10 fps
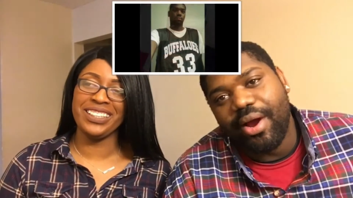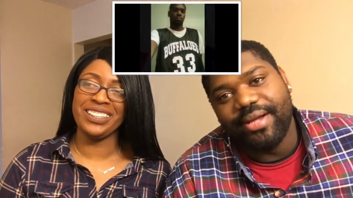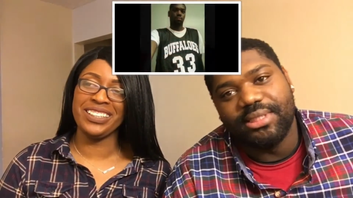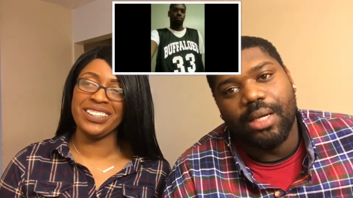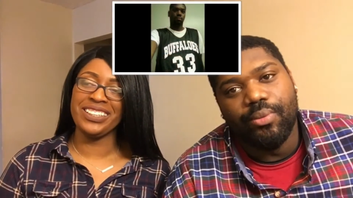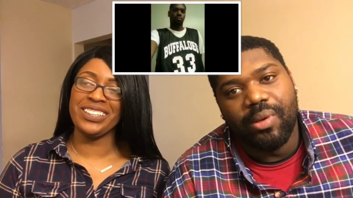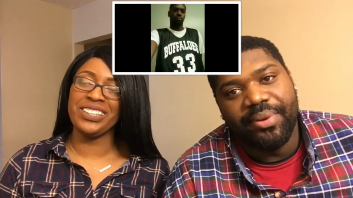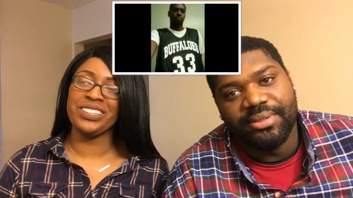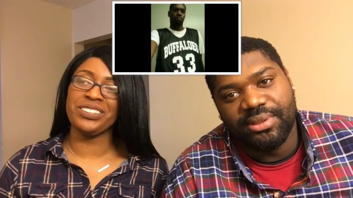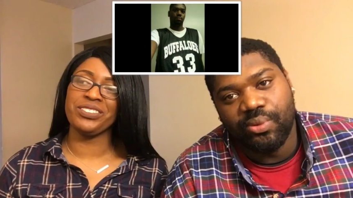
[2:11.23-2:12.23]
Speaker 1: already told me what
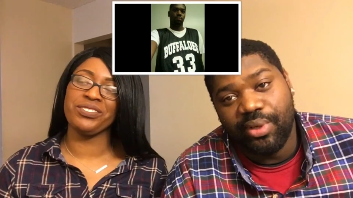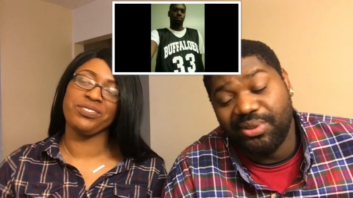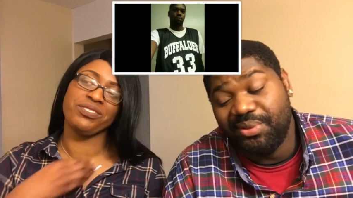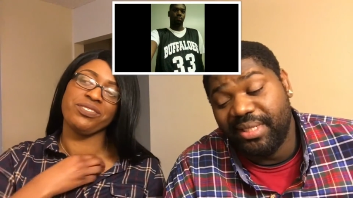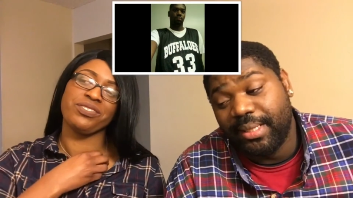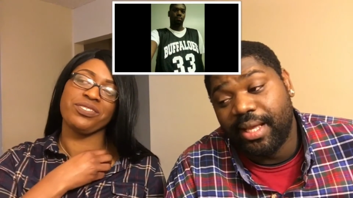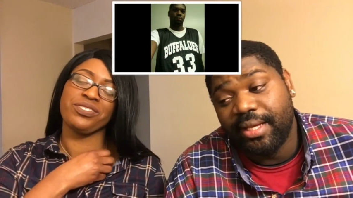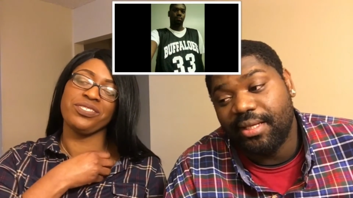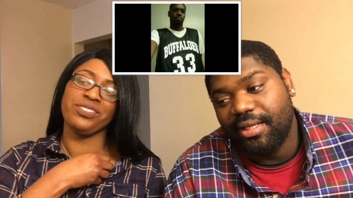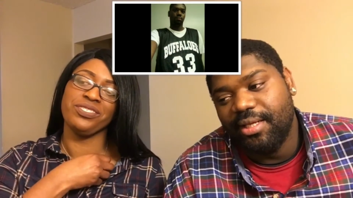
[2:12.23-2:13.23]
pictures it was you didn't
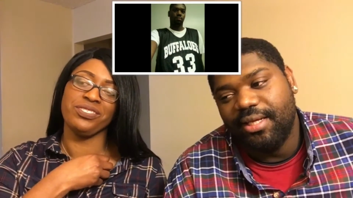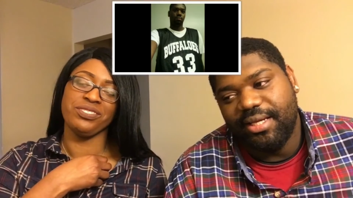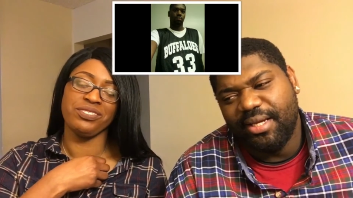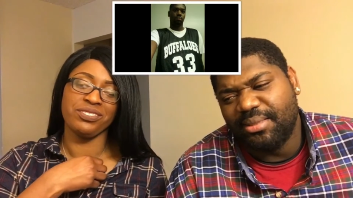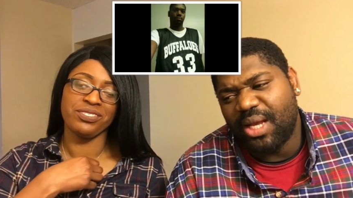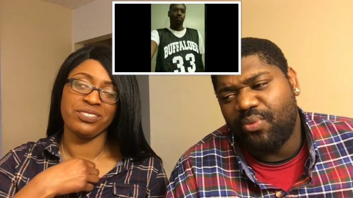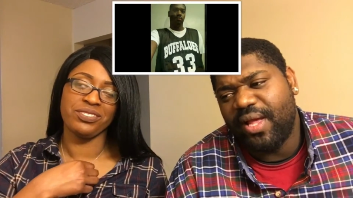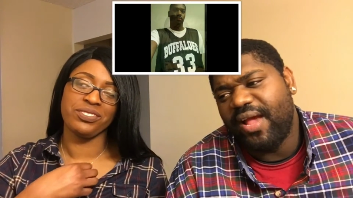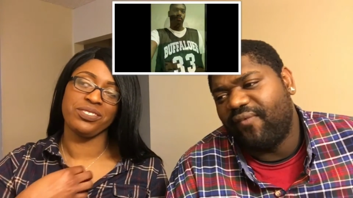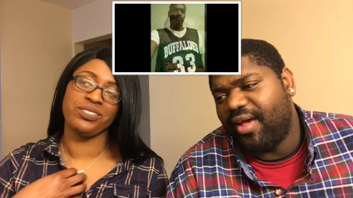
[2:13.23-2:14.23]
like. Mm-hmm. It was like when
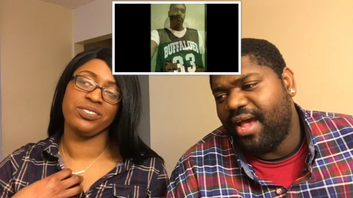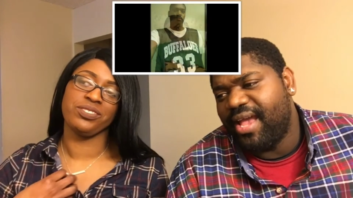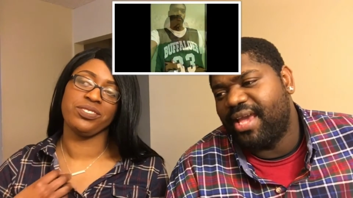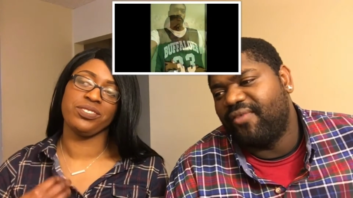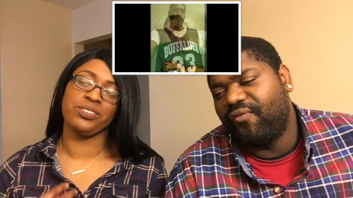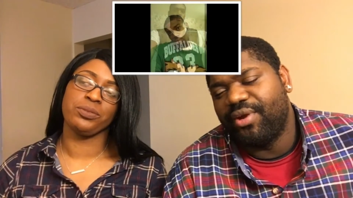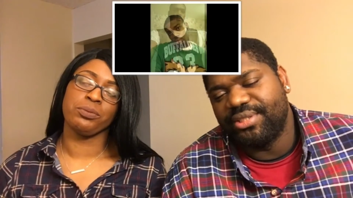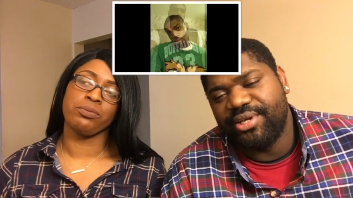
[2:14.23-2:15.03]
I, I had a fresh